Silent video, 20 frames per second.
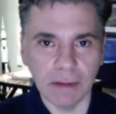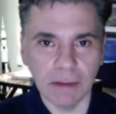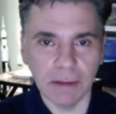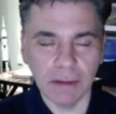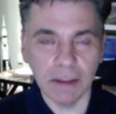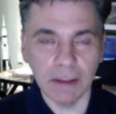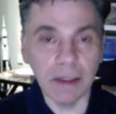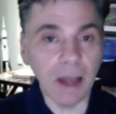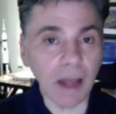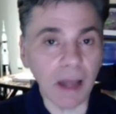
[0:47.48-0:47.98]

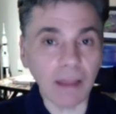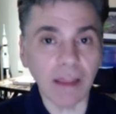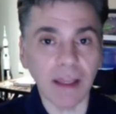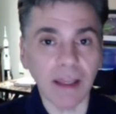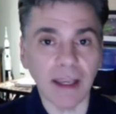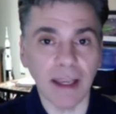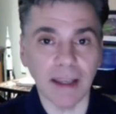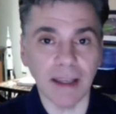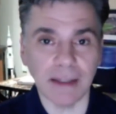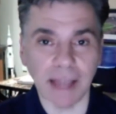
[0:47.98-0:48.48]

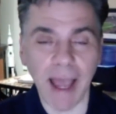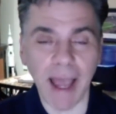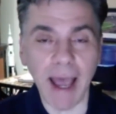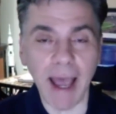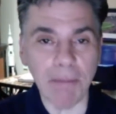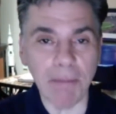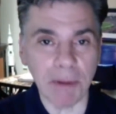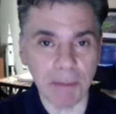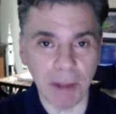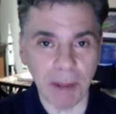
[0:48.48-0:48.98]
nothing has
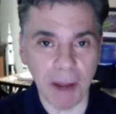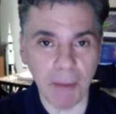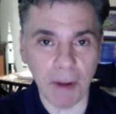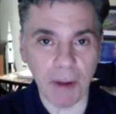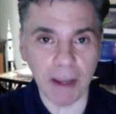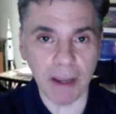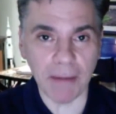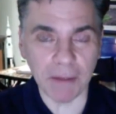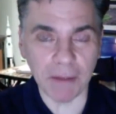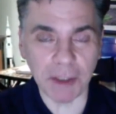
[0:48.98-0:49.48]
happened by
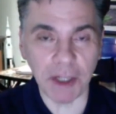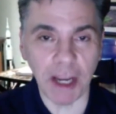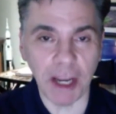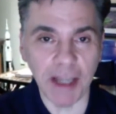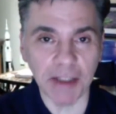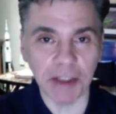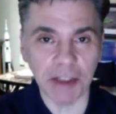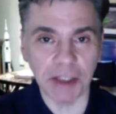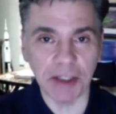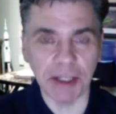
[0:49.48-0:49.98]
way of
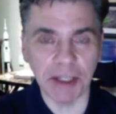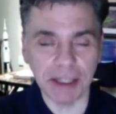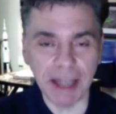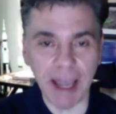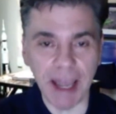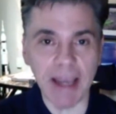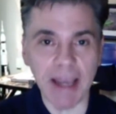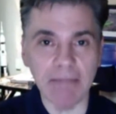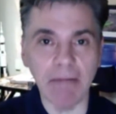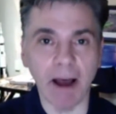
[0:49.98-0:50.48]
changing the
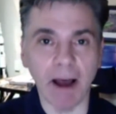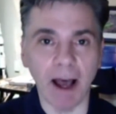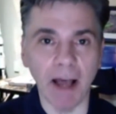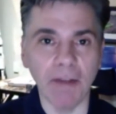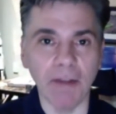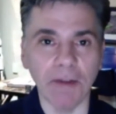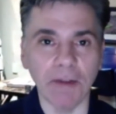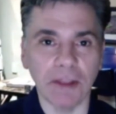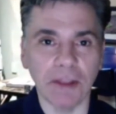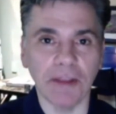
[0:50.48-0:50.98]
name
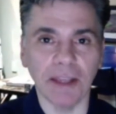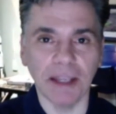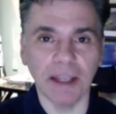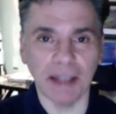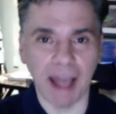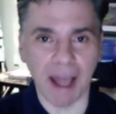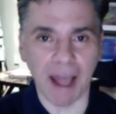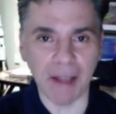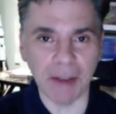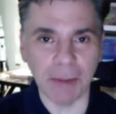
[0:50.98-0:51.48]
other than the
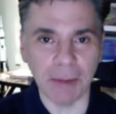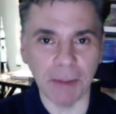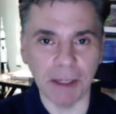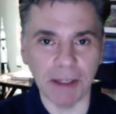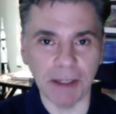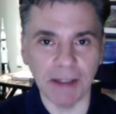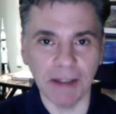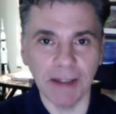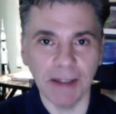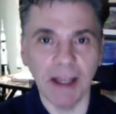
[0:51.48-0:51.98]

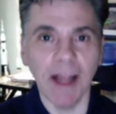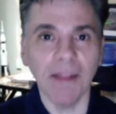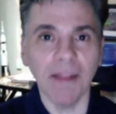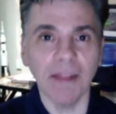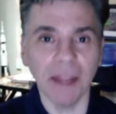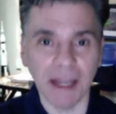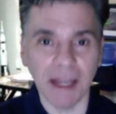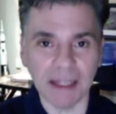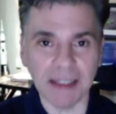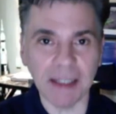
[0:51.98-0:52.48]
announcement
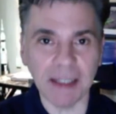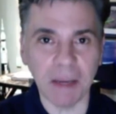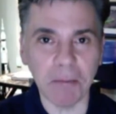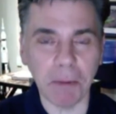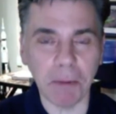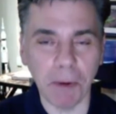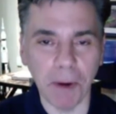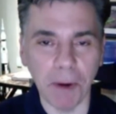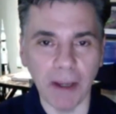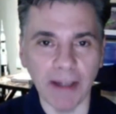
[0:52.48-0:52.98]
that at
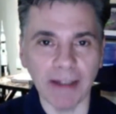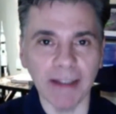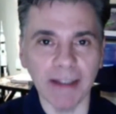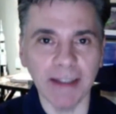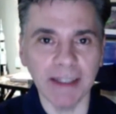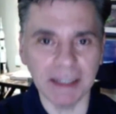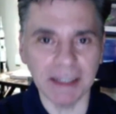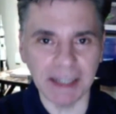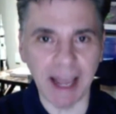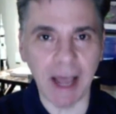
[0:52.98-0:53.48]
some point
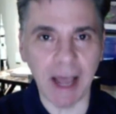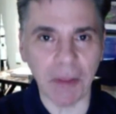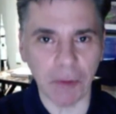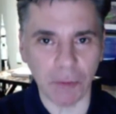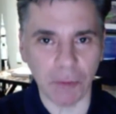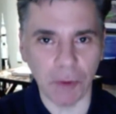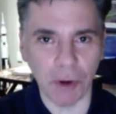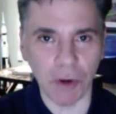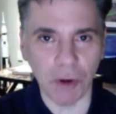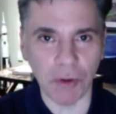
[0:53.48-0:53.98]
down
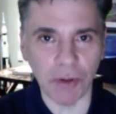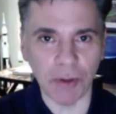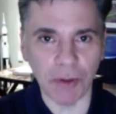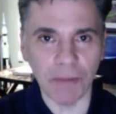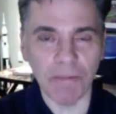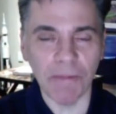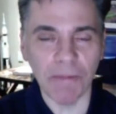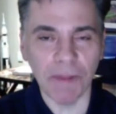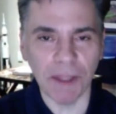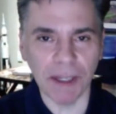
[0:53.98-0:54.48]
the road,
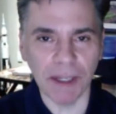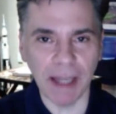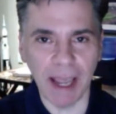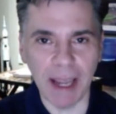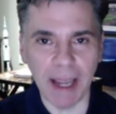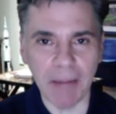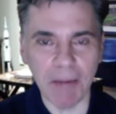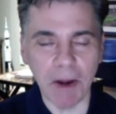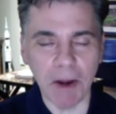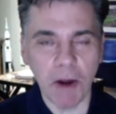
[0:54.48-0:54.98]
the
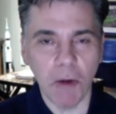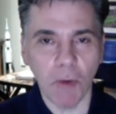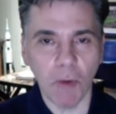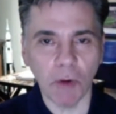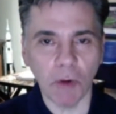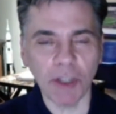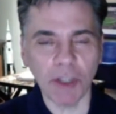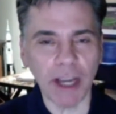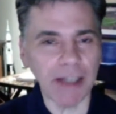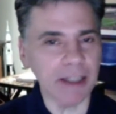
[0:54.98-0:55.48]
name
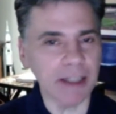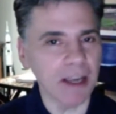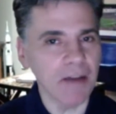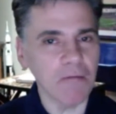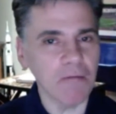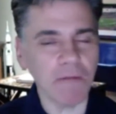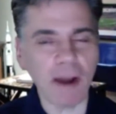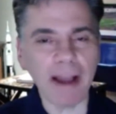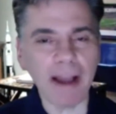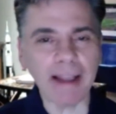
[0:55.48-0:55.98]
will change.
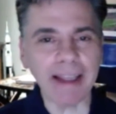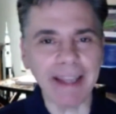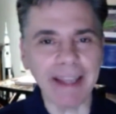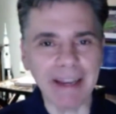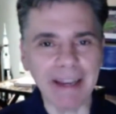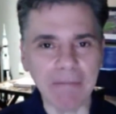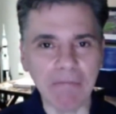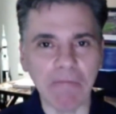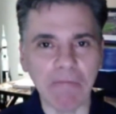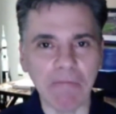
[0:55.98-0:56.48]
Frankly,
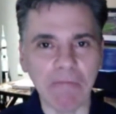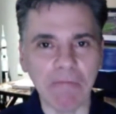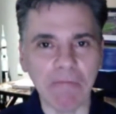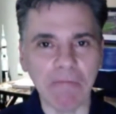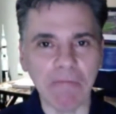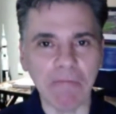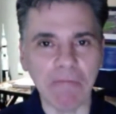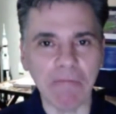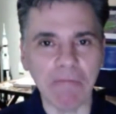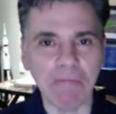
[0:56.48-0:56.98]
it
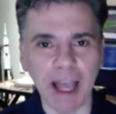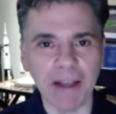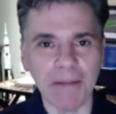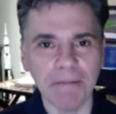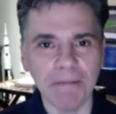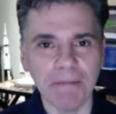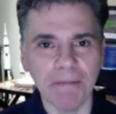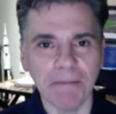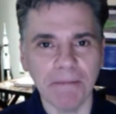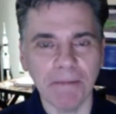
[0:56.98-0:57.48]
feels
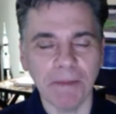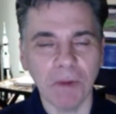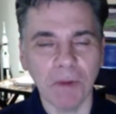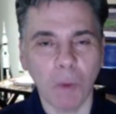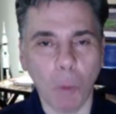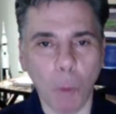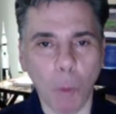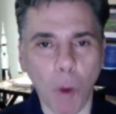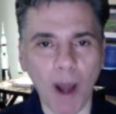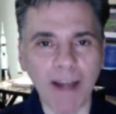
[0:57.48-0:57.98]
like
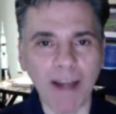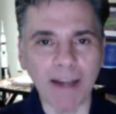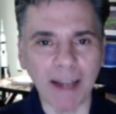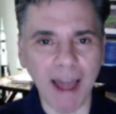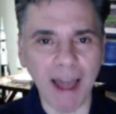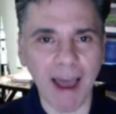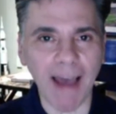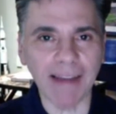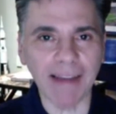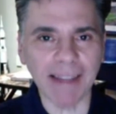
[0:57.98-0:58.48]

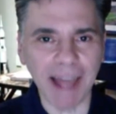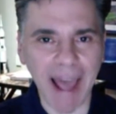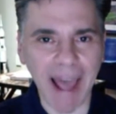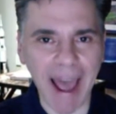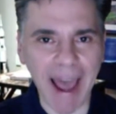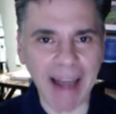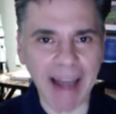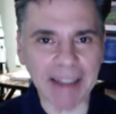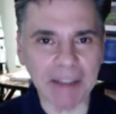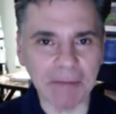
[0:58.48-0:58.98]
one
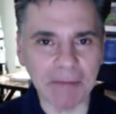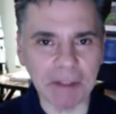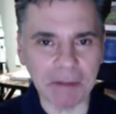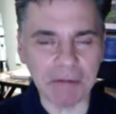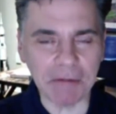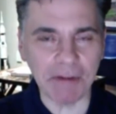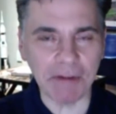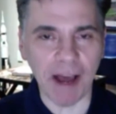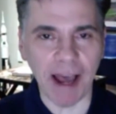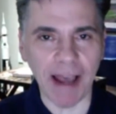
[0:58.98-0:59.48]
last
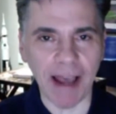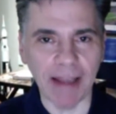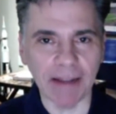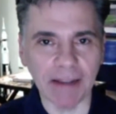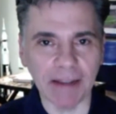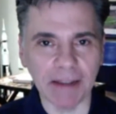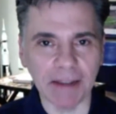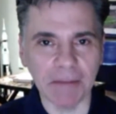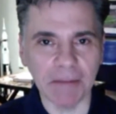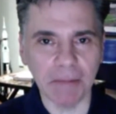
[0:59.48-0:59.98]
act of
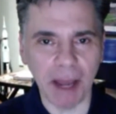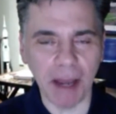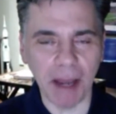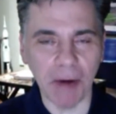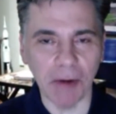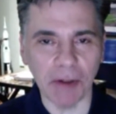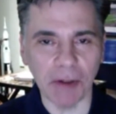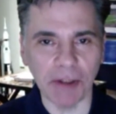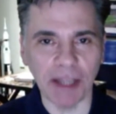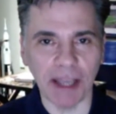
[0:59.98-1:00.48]
defiance
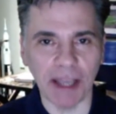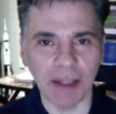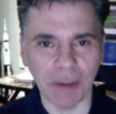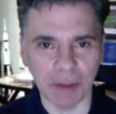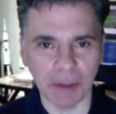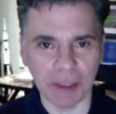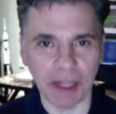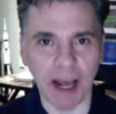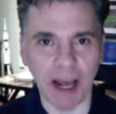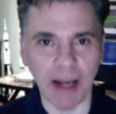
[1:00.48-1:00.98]
by owner
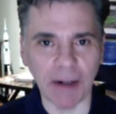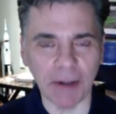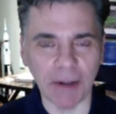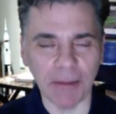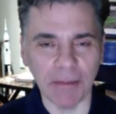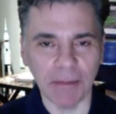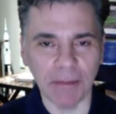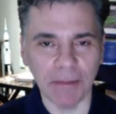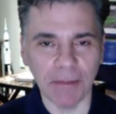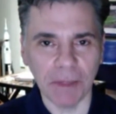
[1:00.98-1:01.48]
Daniel
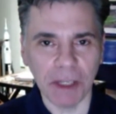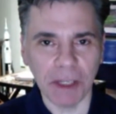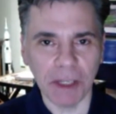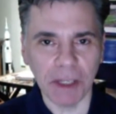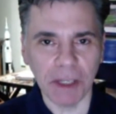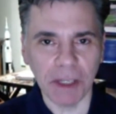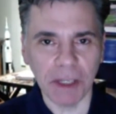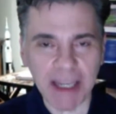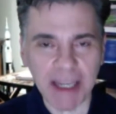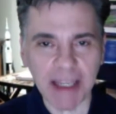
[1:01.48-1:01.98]
Snyder.
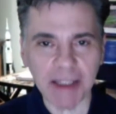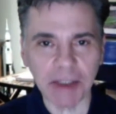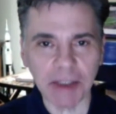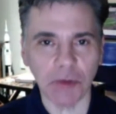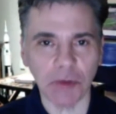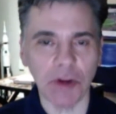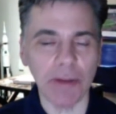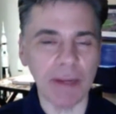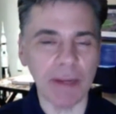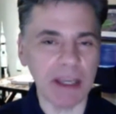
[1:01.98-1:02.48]
Kicking and
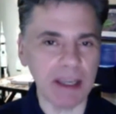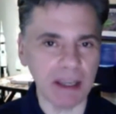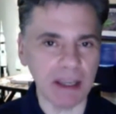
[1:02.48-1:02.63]
screaming, he